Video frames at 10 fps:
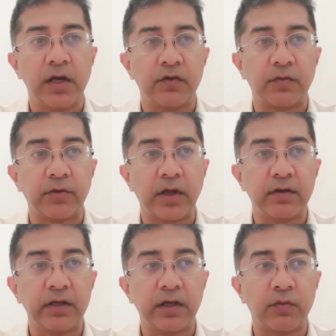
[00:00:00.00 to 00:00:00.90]

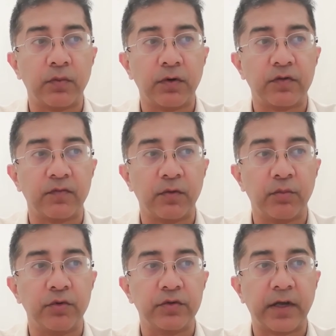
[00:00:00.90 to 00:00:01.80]
Surprisingly, it works for
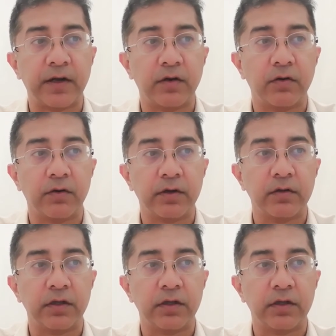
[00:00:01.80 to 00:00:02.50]
both categorical